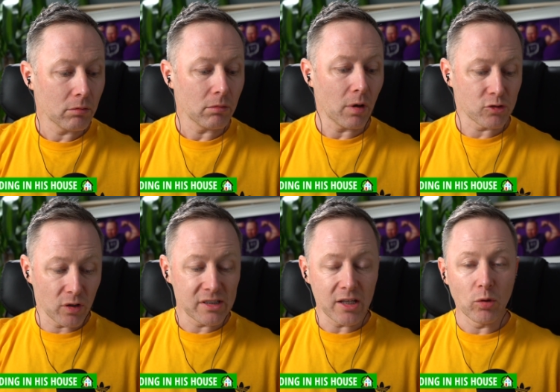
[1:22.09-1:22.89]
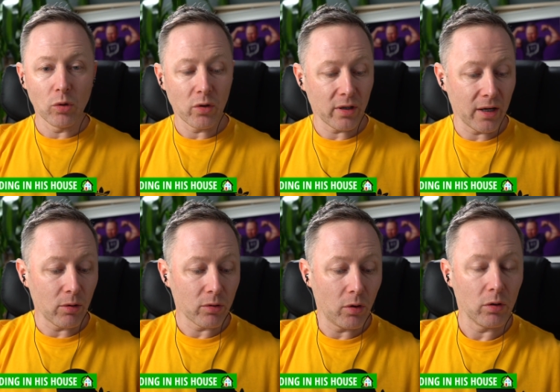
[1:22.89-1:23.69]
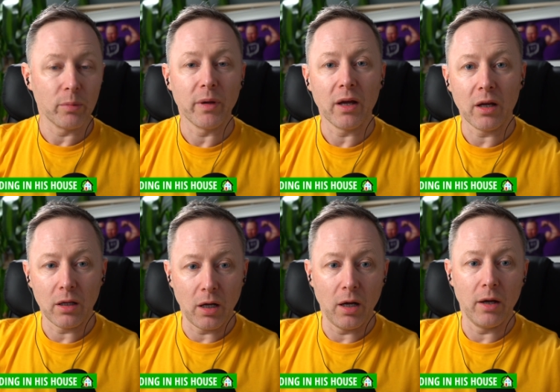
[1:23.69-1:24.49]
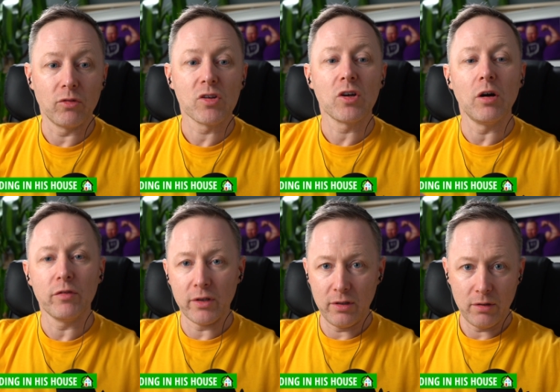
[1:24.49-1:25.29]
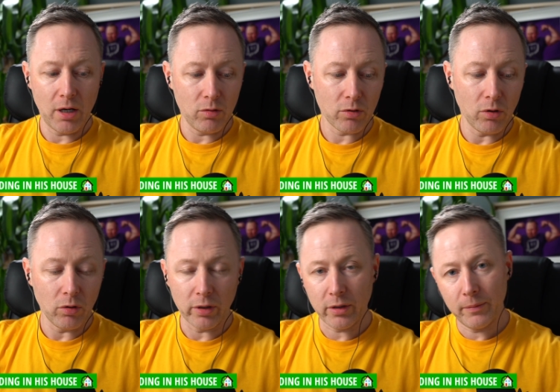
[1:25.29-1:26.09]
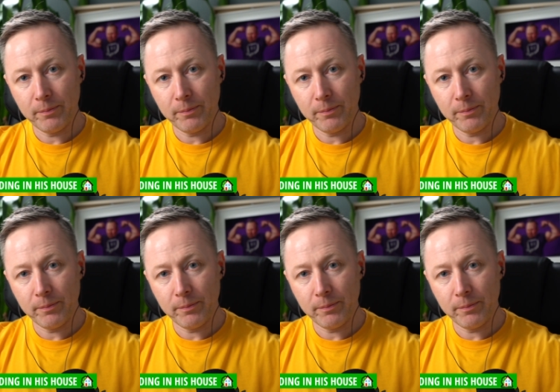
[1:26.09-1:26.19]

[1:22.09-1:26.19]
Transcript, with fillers: I was going to say no longer an alcoholic, but a recovering alcoholic.